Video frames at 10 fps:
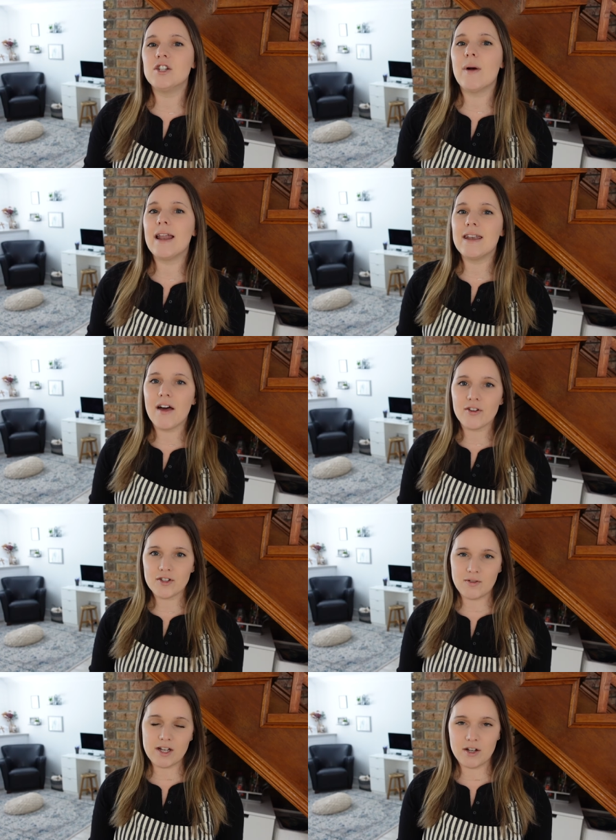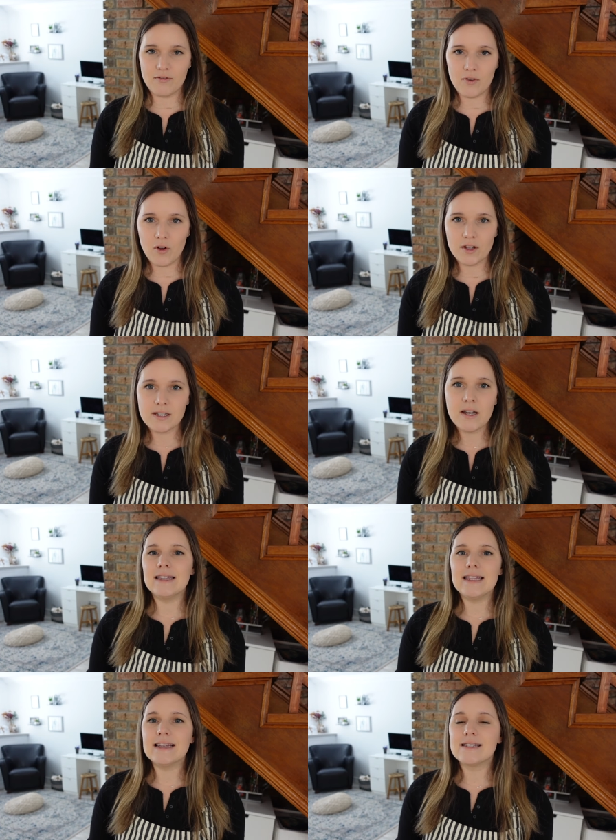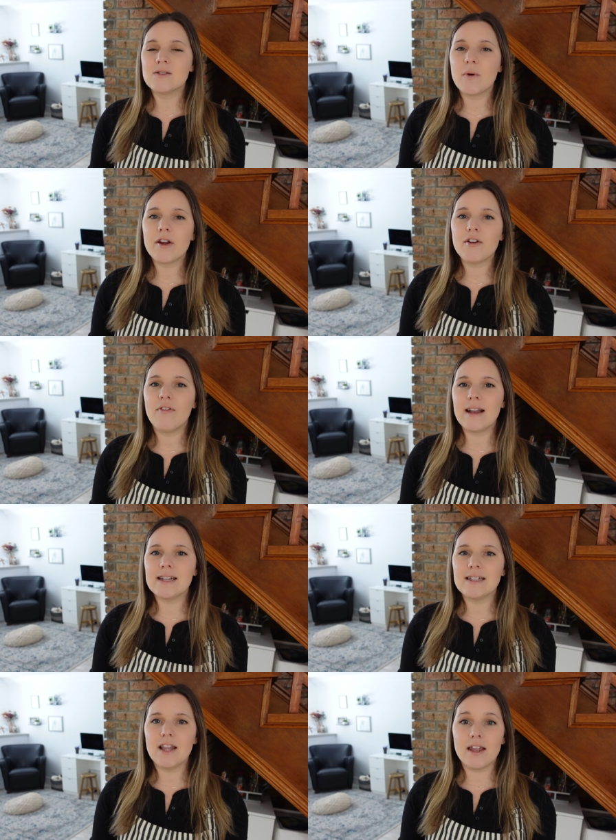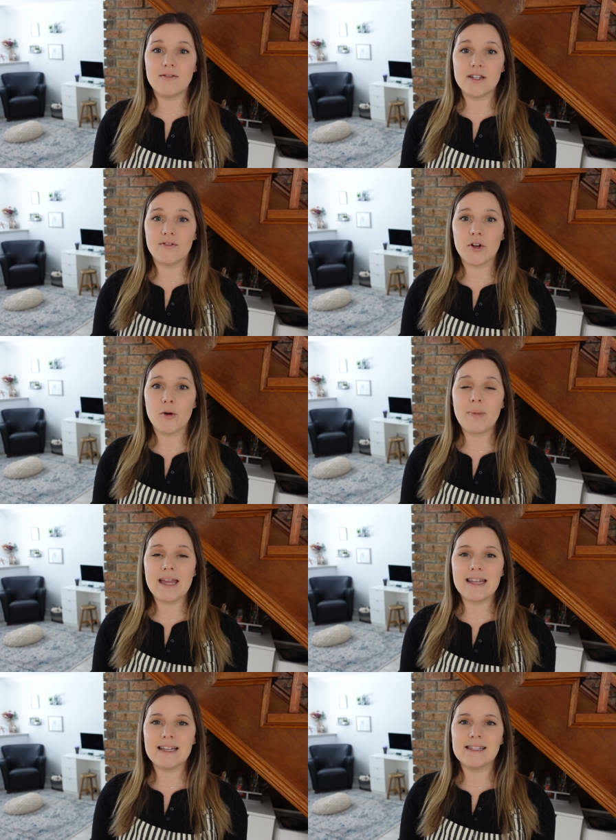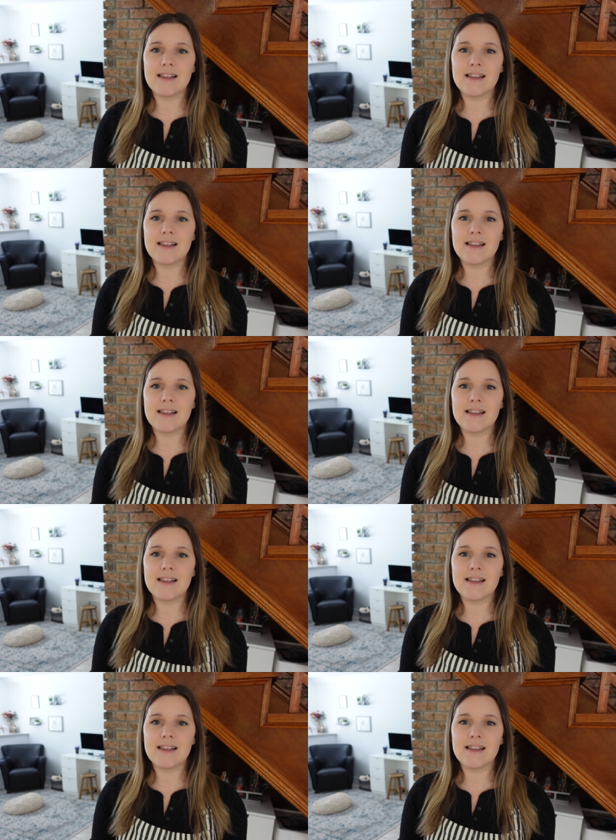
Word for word: do another stretch and fold. This is where you'll find a lot of different opinions